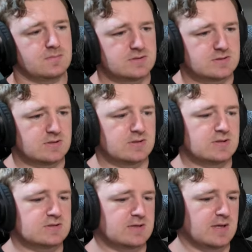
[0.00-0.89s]

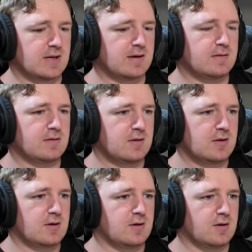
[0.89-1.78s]
Jeez, yeah.
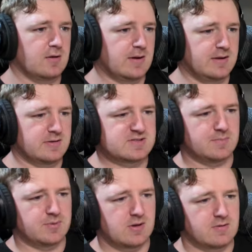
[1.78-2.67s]
All right, here's the
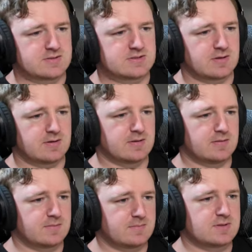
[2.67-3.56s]
blowout starting.
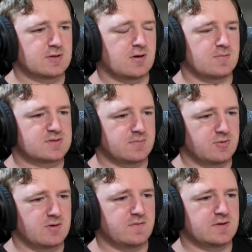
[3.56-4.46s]
Tom
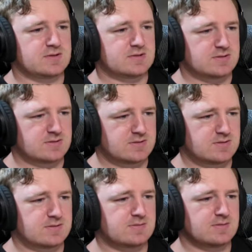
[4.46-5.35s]
Trbojevic.
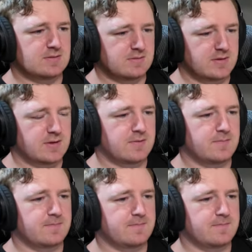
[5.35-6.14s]
Here we go.